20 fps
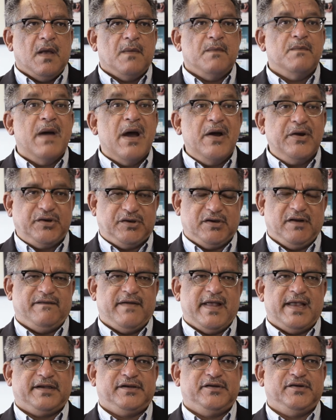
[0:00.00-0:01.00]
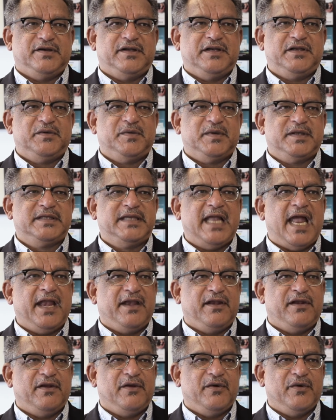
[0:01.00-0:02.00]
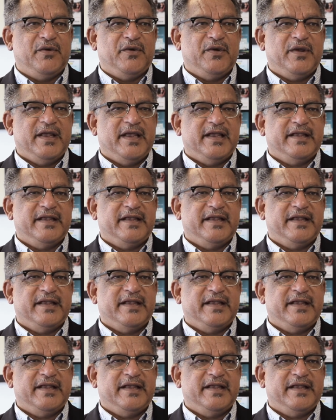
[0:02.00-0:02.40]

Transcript: most of our students will say to you